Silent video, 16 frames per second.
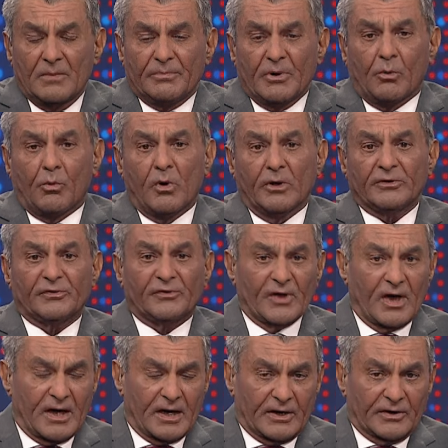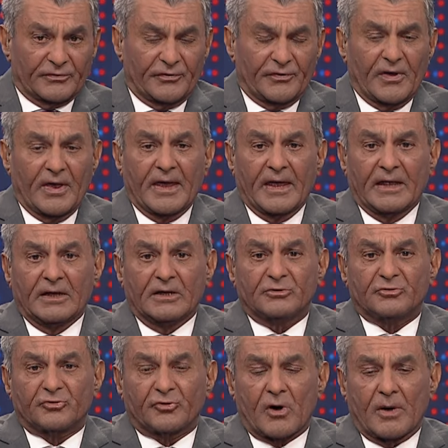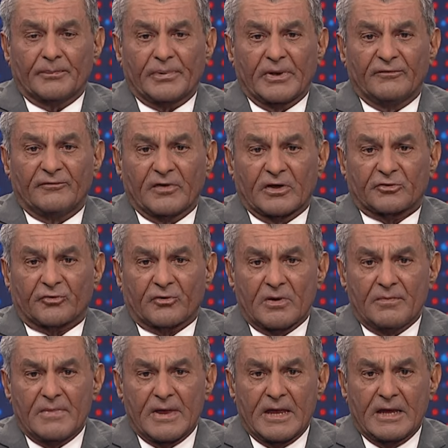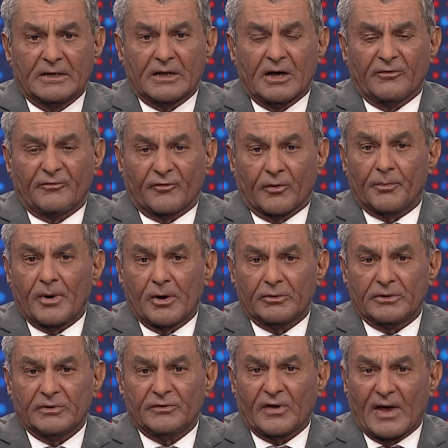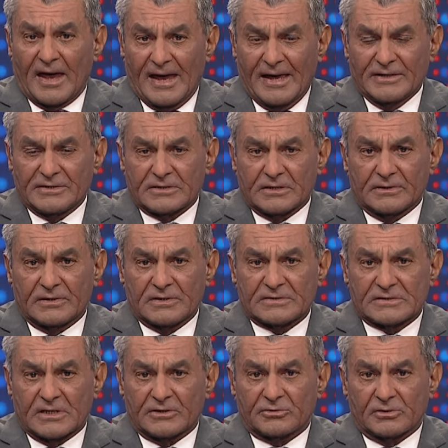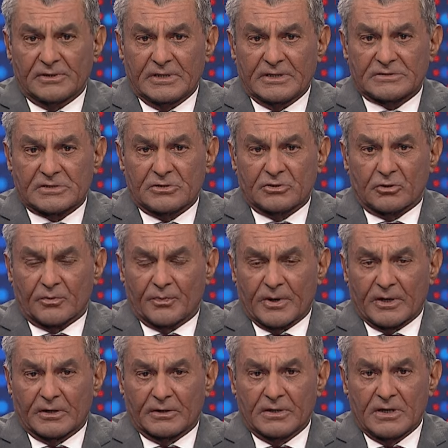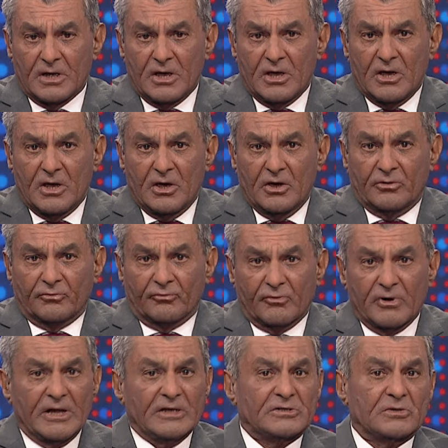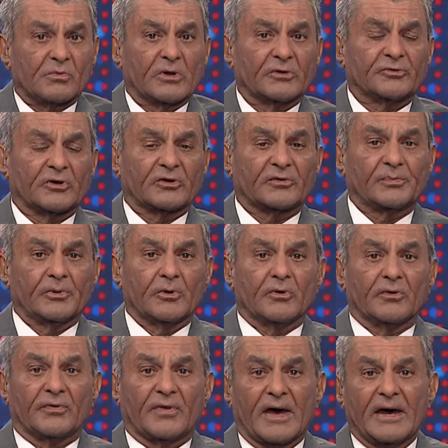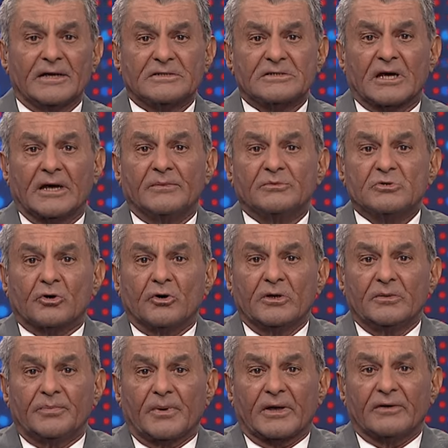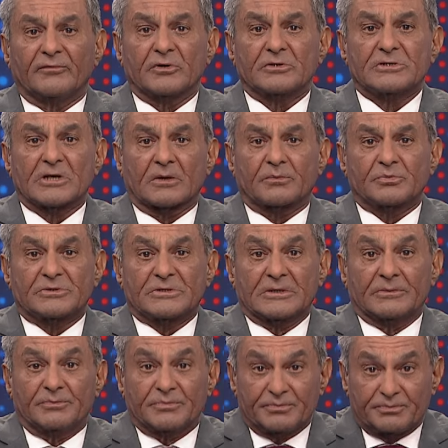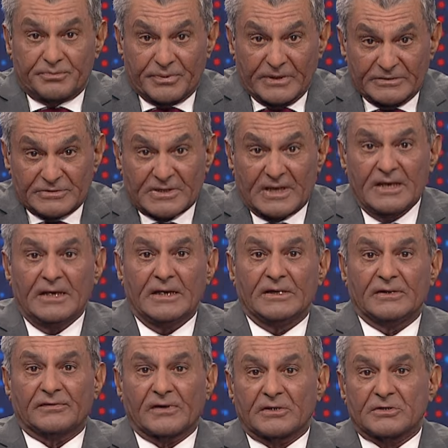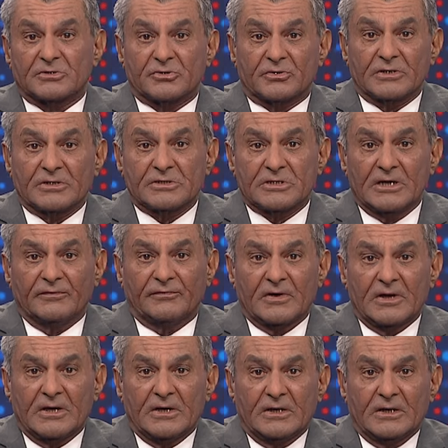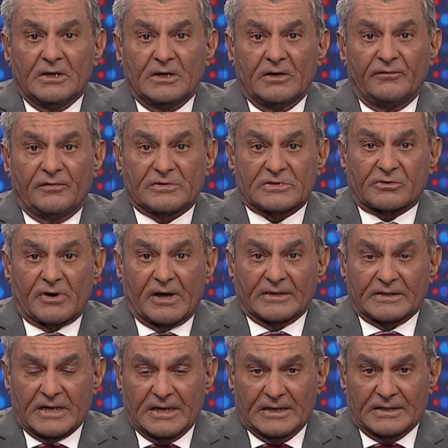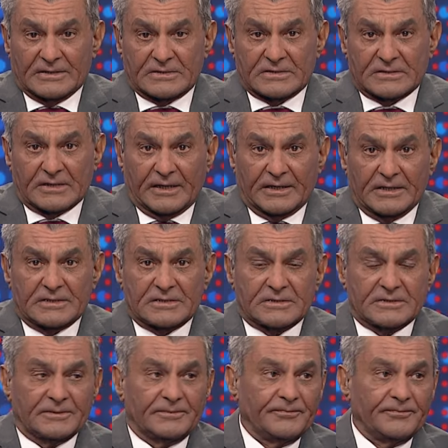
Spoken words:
But what does a Trump victory mean for Poland and the Central and Eastern European region? Well, to explore that, I'm joined by Wojciech Przybylski. He's editor-in-chief, Visegrad Insight.